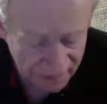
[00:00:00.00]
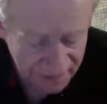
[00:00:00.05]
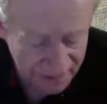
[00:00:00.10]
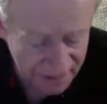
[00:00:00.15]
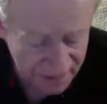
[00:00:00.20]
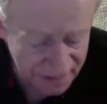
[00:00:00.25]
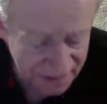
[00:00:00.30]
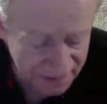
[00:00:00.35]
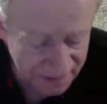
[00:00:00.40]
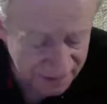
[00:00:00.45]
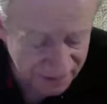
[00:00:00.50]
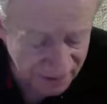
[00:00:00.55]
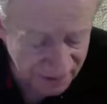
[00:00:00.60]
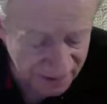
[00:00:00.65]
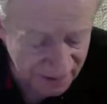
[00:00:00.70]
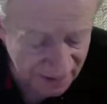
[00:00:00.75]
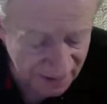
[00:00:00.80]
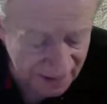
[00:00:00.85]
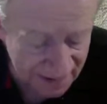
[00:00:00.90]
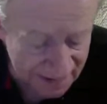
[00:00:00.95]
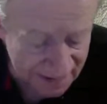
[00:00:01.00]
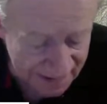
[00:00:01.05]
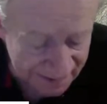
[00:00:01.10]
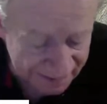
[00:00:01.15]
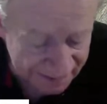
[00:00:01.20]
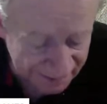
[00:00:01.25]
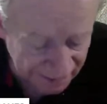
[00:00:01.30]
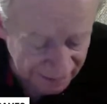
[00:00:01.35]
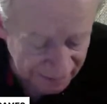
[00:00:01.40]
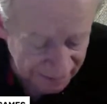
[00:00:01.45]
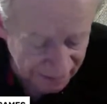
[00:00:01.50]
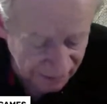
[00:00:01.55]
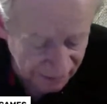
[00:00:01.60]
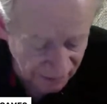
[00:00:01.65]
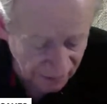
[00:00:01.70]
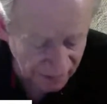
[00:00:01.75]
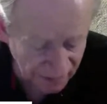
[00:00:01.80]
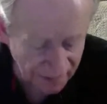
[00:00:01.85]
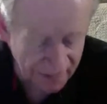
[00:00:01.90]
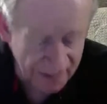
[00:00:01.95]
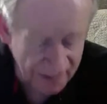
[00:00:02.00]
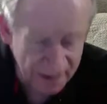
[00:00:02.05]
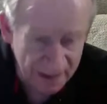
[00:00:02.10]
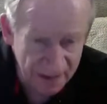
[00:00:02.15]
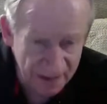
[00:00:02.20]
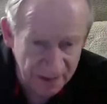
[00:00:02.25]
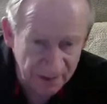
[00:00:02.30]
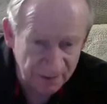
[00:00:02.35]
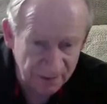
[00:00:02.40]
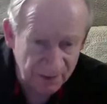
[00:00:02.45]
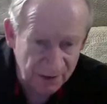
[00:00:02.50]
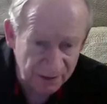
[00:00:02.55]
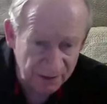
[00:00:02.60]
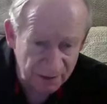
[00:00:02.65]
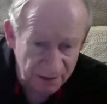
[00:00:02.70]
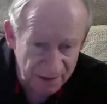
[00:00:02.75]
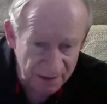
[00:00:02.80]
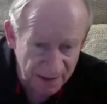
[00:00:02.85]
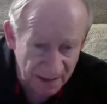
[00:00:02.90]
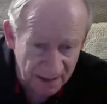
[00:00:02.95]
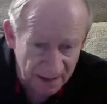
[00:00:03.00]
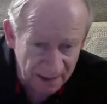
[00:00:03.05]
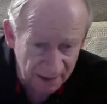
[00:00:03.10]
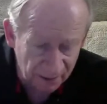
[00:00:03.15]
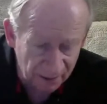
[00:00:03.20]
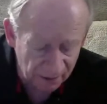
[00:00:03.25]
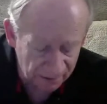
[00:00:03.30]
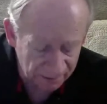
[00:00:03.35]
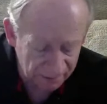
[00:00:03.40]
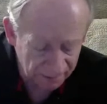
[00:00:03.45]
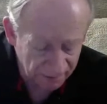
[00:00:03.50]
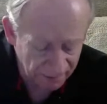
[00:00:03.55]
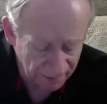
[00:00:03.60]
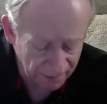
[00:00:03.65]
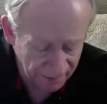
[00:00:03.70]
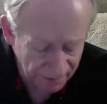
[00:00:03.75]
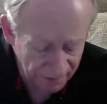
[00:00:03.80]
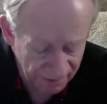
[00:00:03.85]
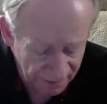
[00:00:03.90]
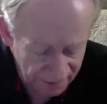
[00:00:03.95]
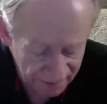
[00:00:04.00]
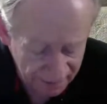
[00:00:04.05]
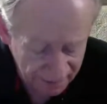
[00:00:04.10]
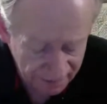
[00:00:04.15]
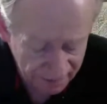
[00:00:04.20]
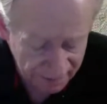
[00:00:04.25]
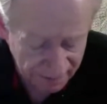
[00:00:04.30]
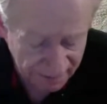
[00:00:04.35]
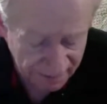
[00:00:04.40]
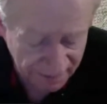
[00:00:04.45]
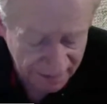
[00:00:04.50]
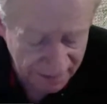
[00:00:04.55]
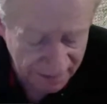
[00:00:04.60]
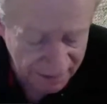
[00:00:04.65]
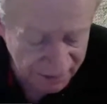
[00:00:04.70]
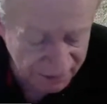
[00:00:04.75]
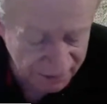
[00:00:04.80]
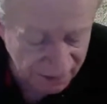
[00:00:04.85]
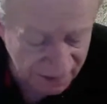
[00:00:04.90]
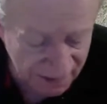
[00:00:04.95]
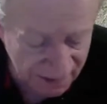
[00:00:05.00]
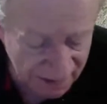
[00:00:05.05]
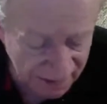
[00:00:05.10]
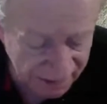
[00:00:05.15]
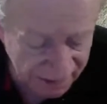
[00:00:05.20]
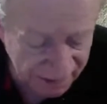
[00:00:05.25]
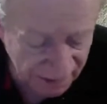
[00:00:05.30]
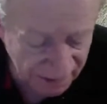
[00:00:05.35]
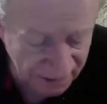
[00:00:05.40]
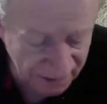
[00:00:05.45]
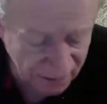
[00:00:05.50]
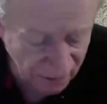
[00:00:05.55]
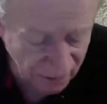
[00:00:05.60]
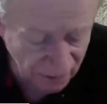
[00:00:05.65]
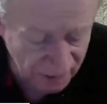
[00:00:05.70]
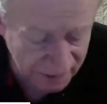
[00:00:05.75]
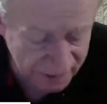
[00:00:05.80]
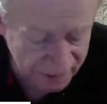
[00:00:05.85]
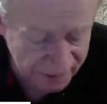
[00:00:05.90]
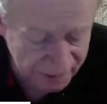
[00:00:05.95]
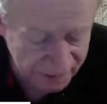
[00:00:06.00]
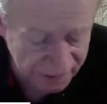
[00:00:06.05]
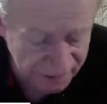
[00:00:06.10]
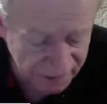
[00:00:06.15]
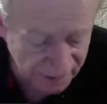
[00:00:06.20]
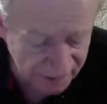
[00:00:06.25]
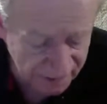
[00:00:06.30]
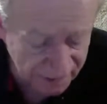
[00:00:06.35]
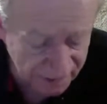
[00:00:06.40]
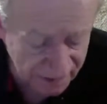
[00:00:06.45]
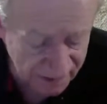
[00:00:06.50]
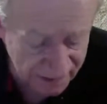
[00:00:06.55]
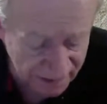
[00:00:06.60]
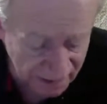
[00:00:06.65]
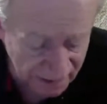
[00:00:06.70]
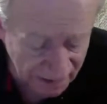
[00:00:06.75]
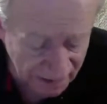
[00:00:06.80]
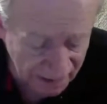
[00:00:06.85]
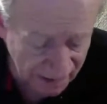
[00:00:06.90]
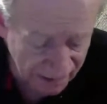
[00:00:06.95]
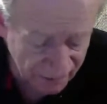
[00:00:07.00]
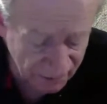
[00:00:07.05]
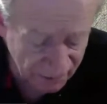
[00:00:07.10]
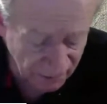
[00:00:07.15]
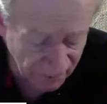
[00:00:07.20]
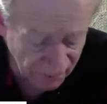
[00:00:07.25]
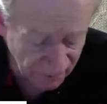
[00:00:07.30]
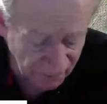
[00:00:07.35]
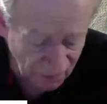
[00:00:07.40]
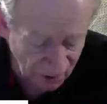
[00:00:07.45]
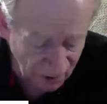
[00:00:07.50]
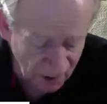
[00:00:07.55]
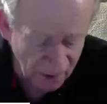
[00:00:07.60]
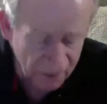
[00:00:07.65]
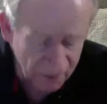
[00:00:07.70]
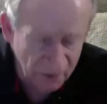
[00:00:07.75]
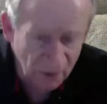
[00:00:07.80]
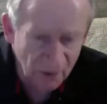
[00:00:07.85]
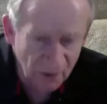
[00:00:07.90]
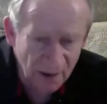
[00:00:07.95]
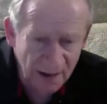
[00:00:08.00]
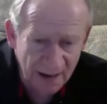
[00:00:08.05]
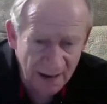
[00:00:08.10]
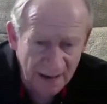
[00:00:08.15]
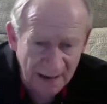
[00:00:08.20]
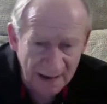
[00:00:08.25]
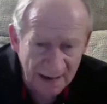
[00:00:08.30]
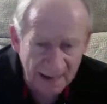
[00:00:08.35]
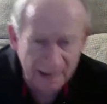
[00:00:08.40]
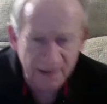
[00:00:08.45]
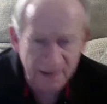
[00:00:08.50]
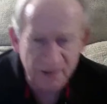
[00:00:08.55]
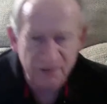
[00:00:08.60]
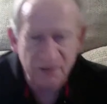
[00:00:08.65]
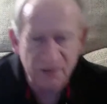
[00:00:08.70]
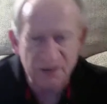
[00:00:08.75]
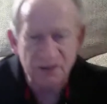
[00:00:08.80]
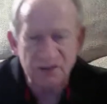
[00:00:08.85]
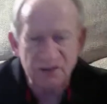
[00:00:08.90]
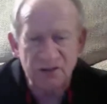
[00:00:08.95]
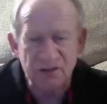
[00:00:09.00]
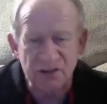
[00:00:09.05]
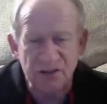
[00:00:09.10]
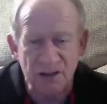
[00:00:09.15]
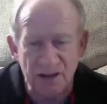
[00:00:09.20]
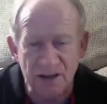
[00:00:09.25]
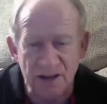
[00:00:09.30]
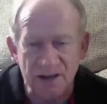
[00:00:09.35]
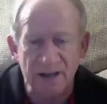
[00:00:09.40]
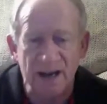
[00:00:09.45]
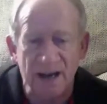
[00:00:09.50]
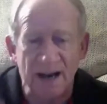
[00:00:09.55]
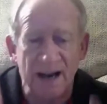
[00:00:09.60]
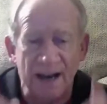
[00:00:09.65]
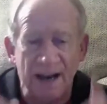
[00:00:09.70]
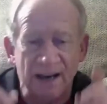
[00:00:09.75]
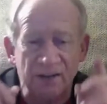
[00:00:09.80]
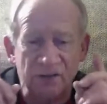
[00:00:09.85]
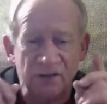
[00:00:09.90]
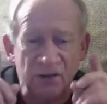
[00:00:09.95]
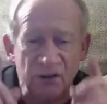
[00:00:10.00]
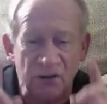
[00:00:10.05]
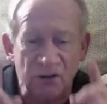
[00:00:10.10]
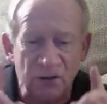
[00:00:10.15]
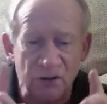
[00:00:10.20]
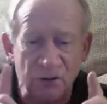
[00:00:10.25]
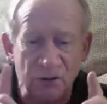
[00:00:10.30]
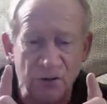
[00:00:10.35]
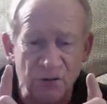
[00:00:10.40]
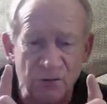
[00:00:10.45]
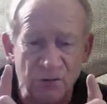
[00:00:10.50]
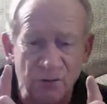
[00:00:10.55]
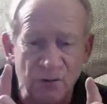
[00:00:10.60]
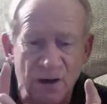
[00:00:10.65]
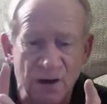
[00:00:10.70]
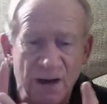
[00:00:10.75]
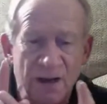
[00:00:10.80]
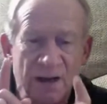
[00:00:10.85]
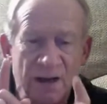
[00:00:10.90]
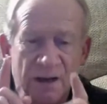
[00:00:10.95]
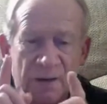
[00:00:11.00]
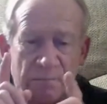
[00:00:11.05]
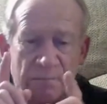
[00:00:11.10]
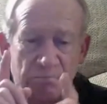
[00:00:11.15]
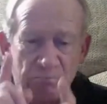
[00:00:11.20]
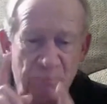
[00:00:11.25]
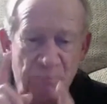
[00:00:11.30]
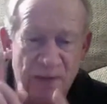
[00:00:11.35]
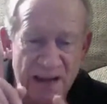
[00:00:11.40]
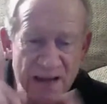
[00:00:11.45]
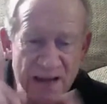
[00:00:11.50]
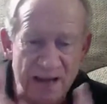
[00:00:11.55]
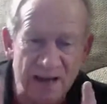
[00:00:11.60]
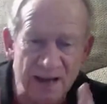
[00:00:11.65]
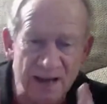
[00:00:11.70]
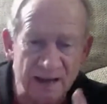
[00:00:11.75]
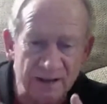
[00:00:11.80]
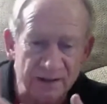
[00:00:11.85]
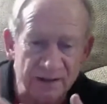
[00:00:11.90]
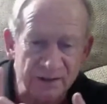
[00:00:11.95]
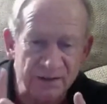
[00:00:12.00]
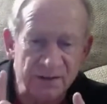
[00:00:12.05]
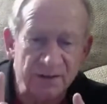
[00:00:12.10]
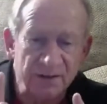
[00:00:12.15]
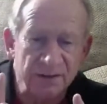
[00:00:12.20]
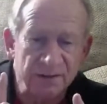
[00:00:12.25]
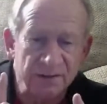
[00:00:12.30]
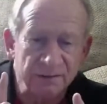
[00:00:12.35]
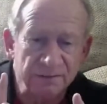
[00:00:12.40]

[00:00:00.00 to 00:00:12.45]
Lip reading: He is an antichrist. The denier, he is an antichrist that denieth the Father and the Son as two beings.